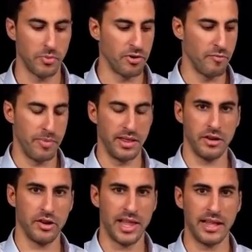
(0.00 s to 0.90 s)
someone who's
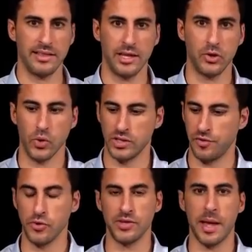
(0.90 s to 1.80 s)
been there, done that, who
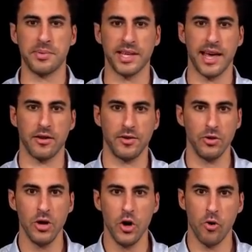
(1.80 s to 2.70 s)
is a few steps ahead of
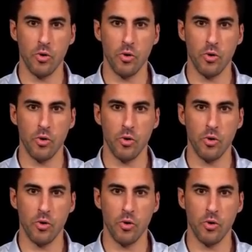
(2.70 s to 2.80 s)
you,